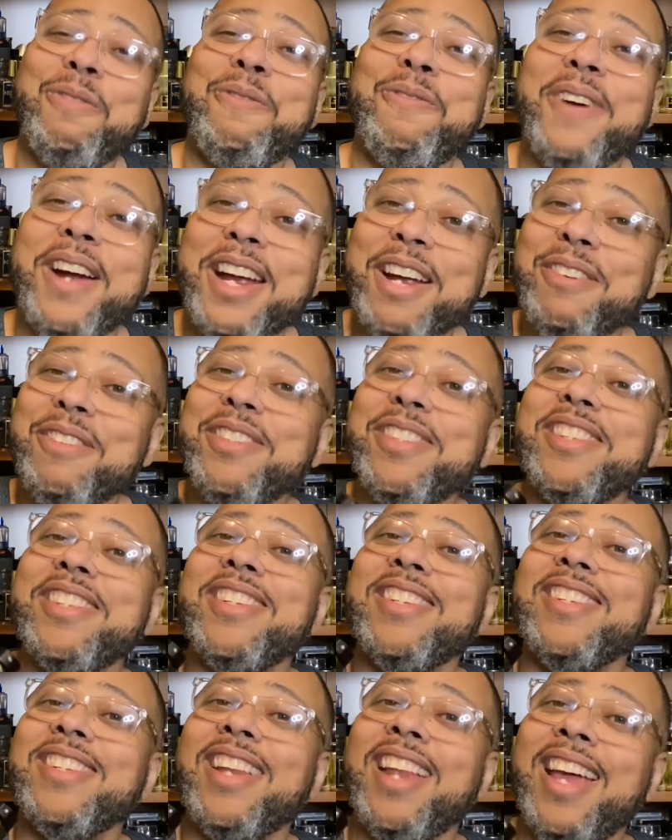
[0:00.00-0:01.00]

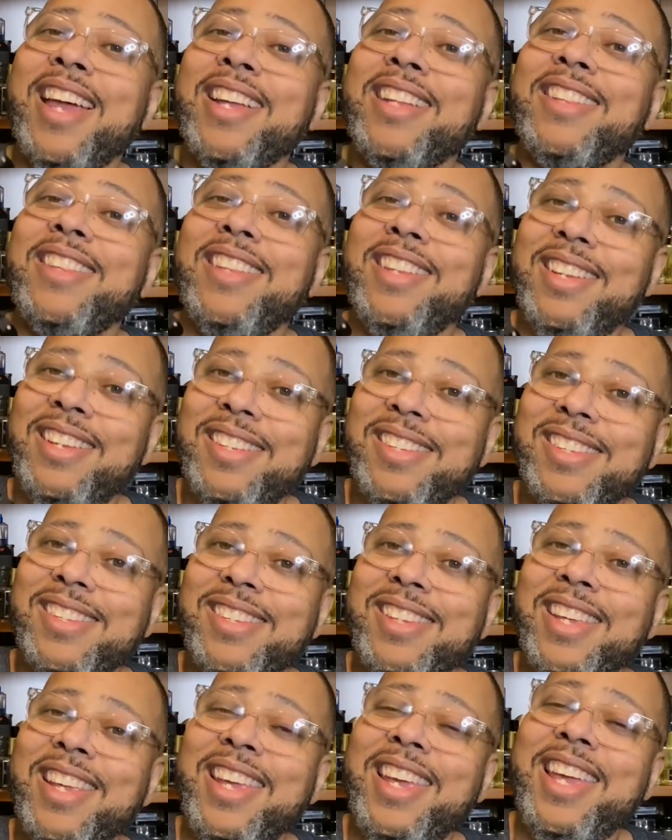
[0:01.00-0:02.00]
fragrances like this,
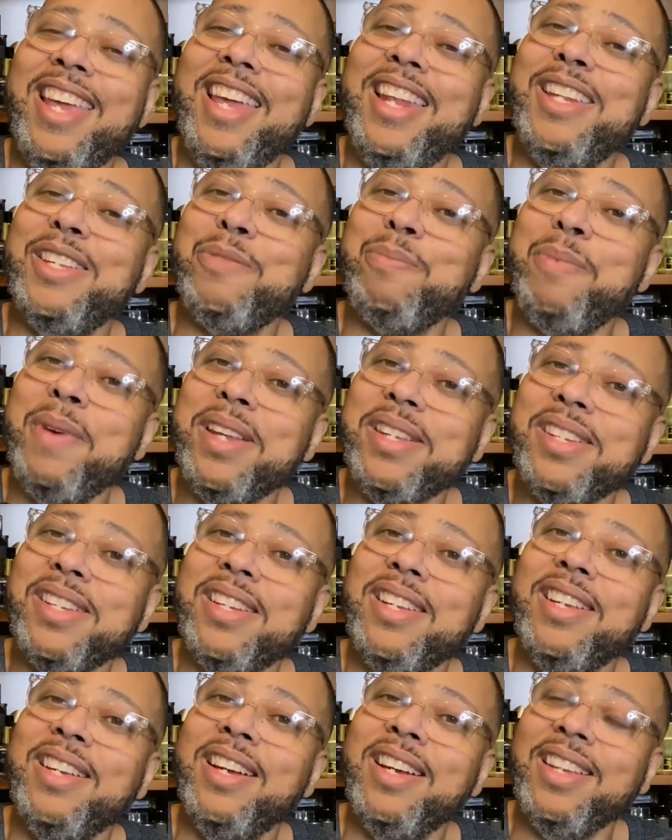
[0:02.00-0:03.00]
and
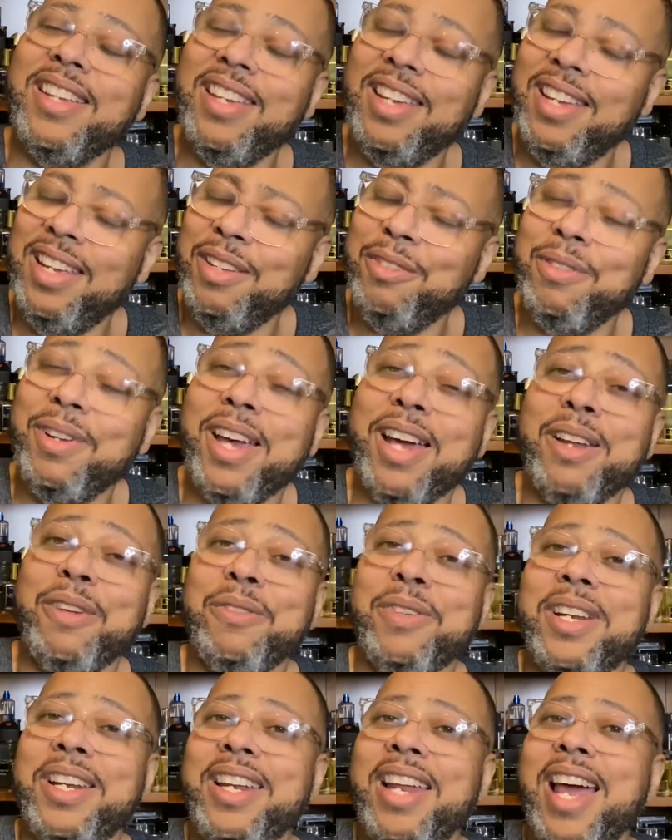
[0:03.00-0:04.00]
especially, again, you got
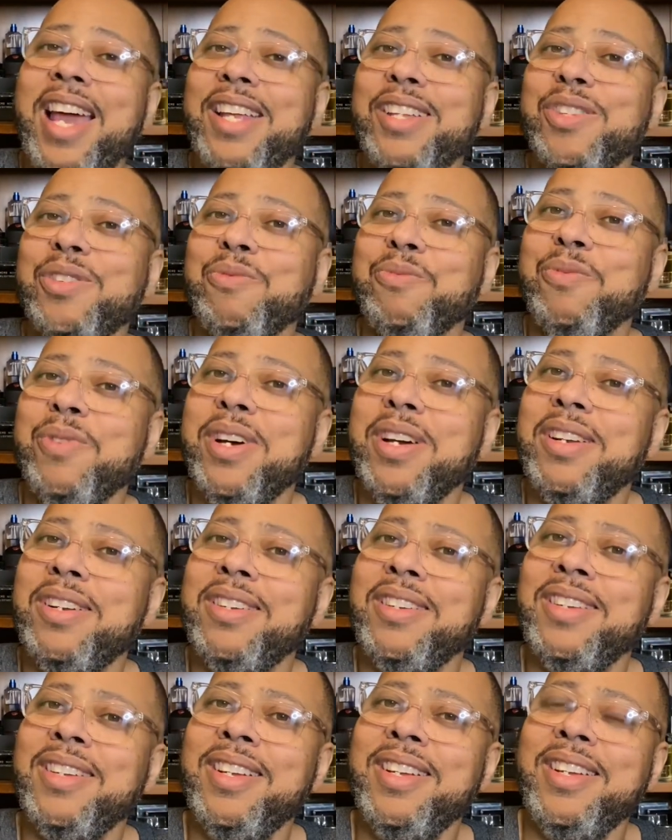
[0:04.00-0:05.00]
on a nice sweater,
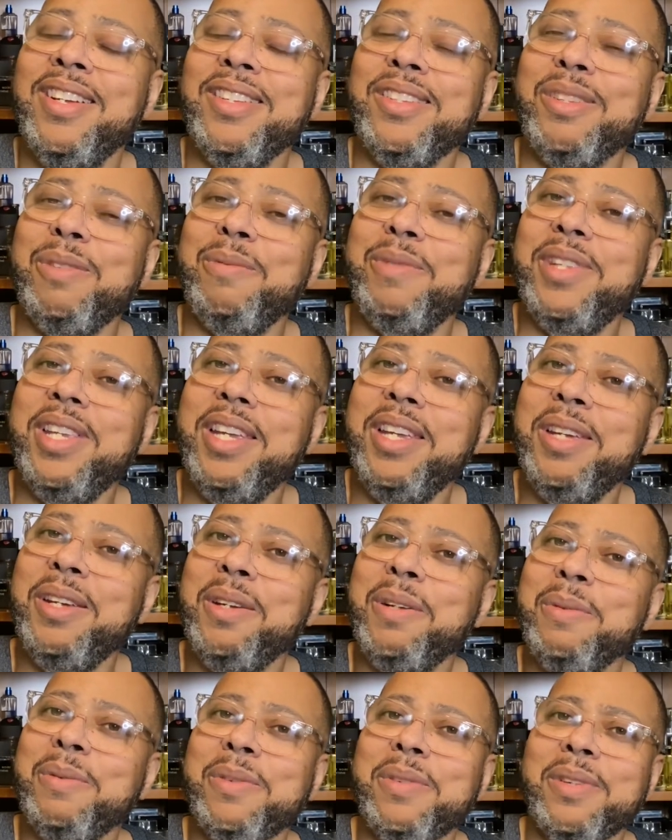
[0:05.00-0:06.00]
some
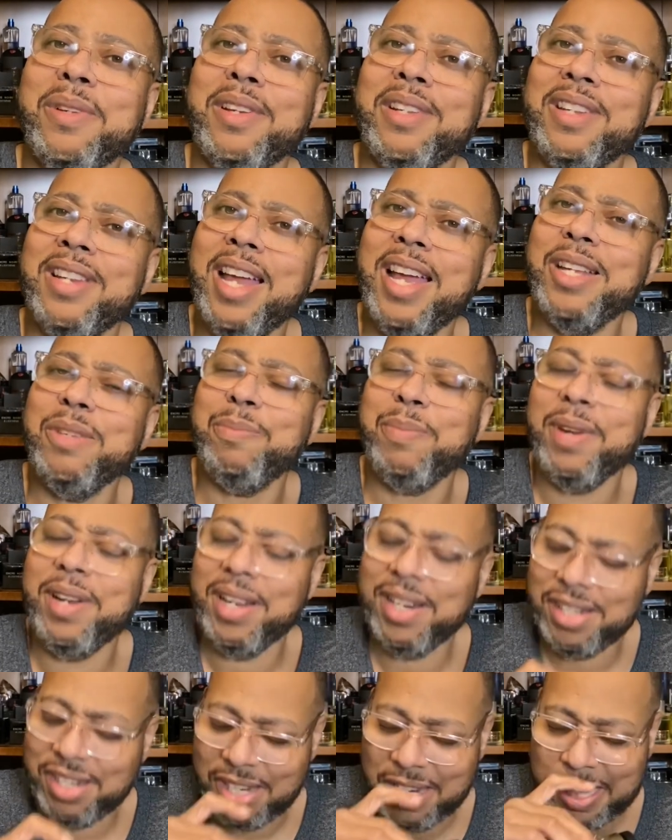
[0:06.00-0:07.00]
Tims, a nice pair
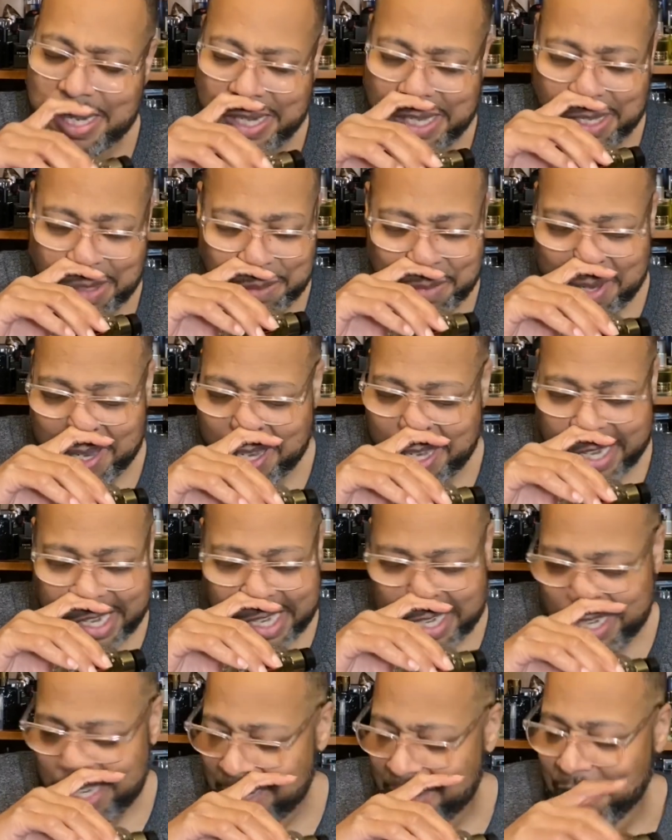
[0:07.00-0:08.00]
of jeans,
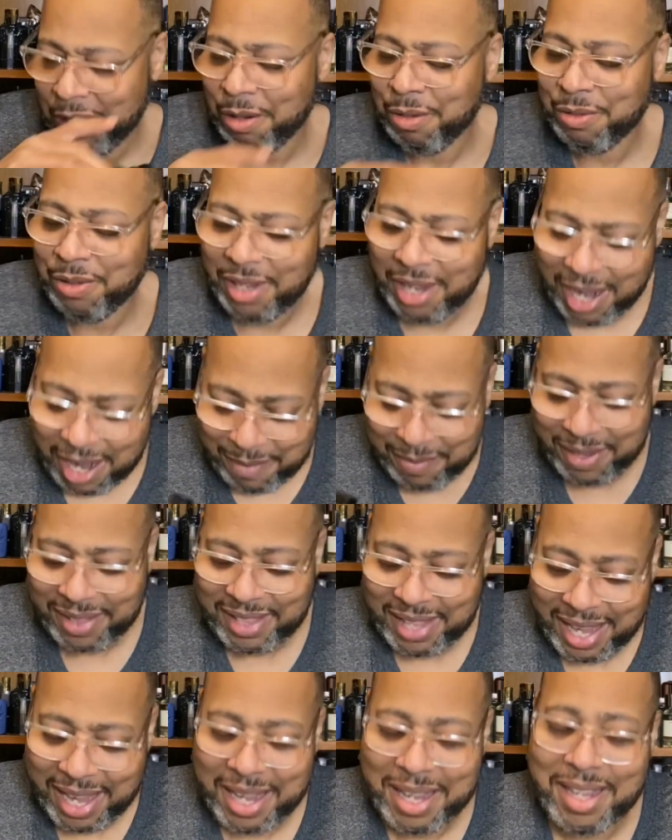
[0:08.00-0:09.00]
man. You know,
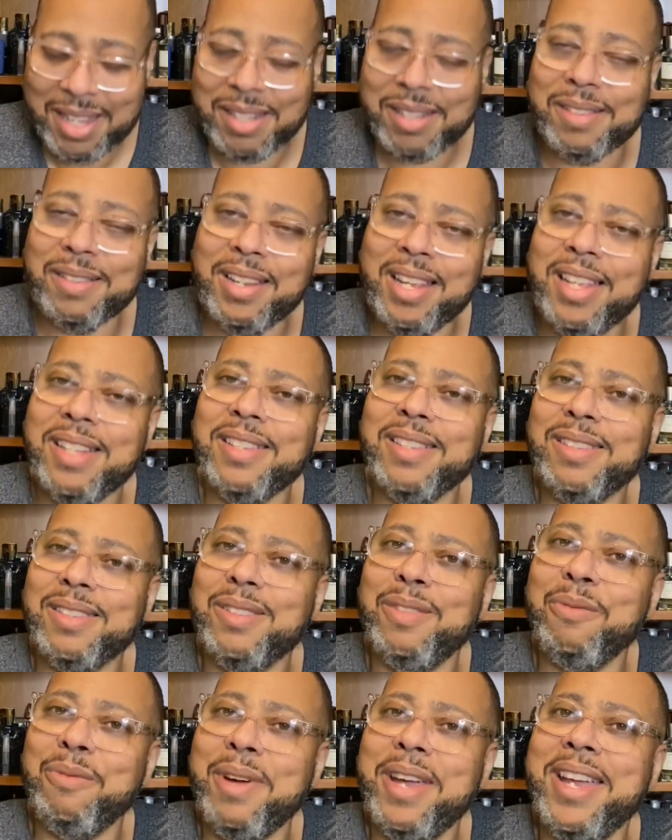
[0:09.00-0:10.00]
everything is
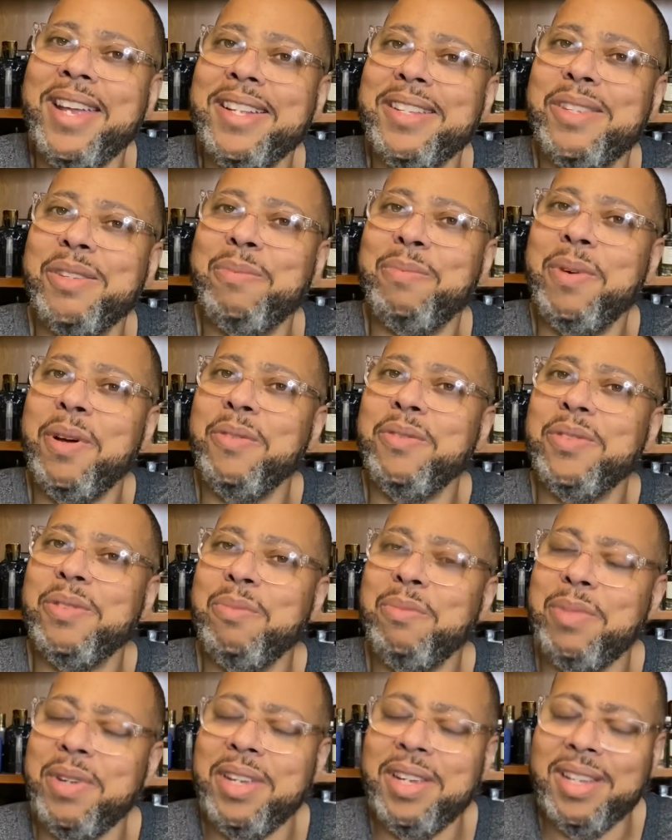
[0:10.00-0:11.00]
the way it's supposed to
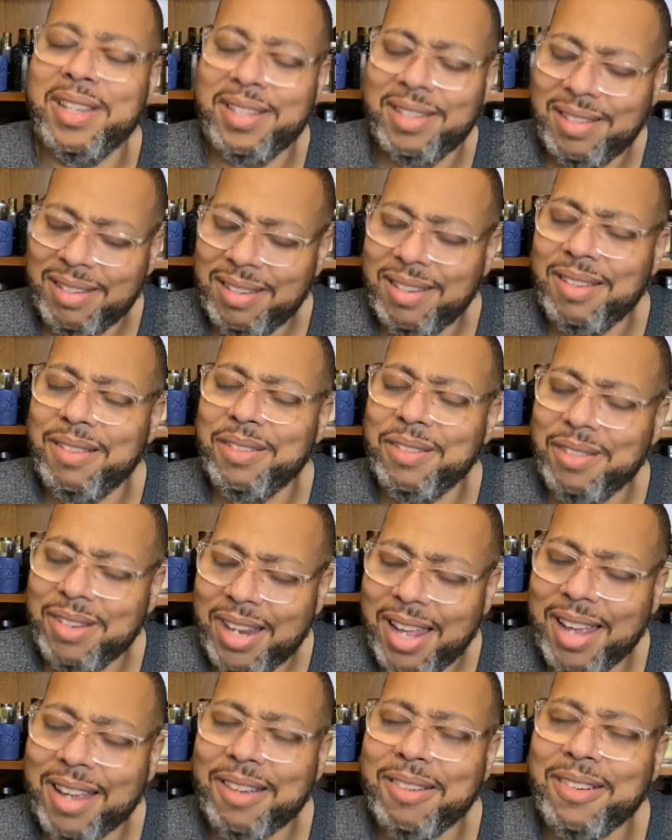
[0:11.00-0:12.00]
be. You know, you're
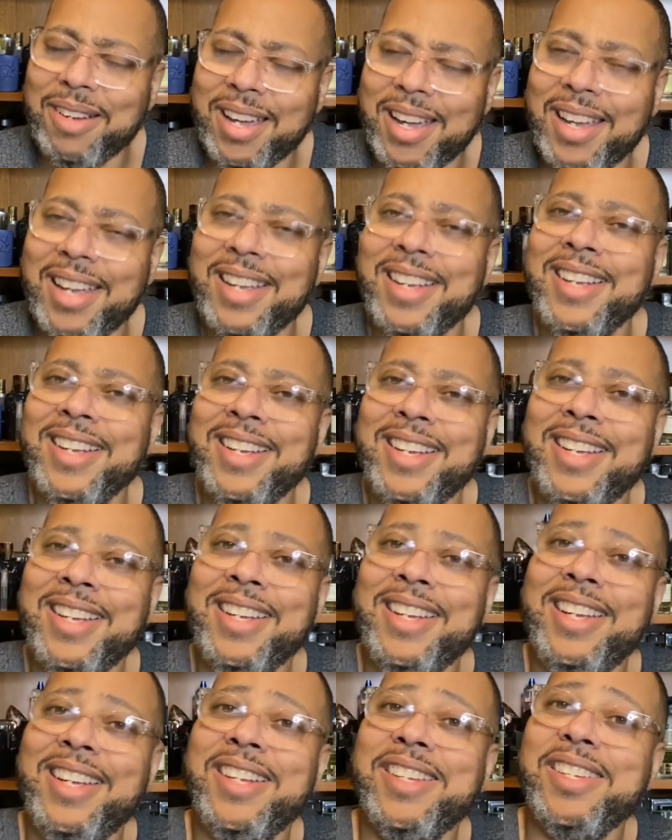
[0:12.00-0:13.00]
like, okay.
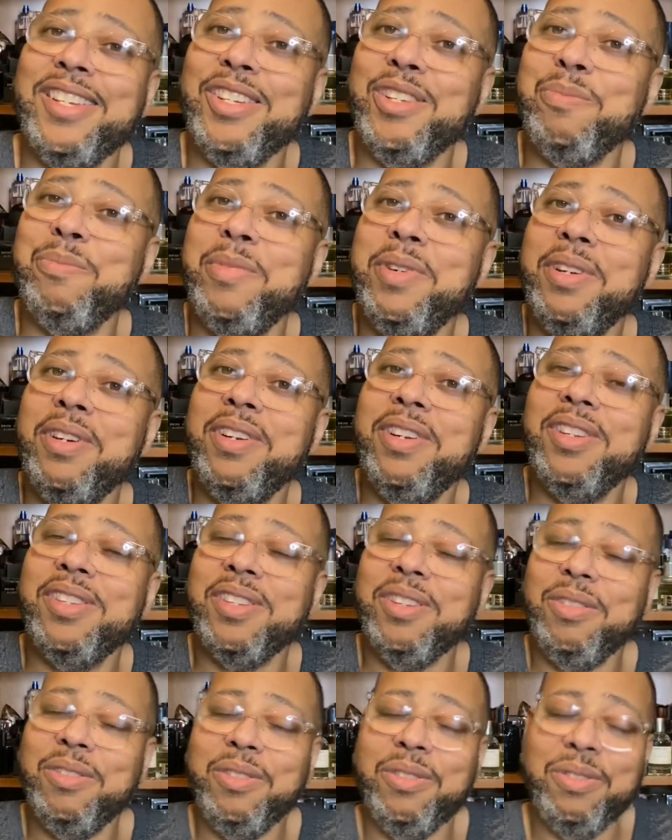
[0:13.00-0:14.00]
And she smell this
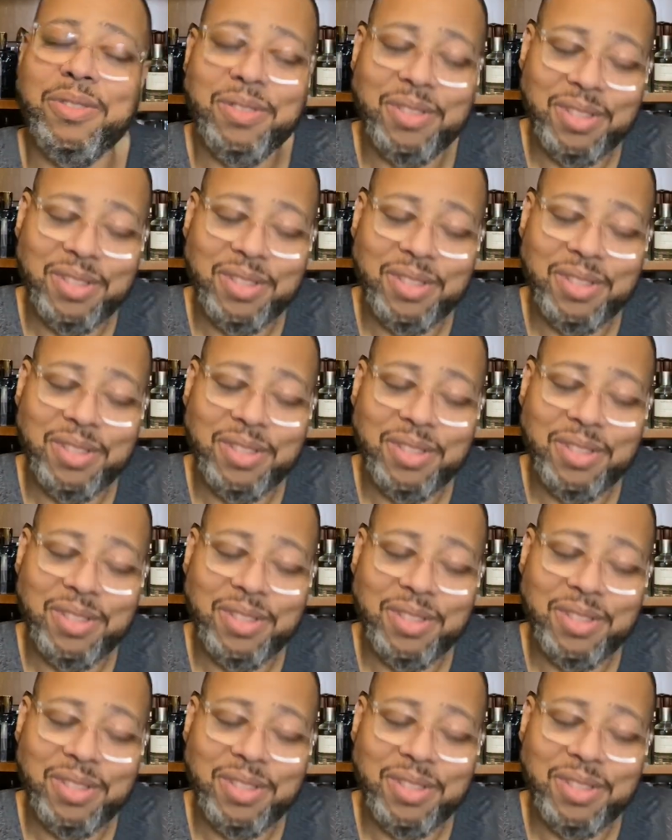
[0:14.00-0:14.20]
on you.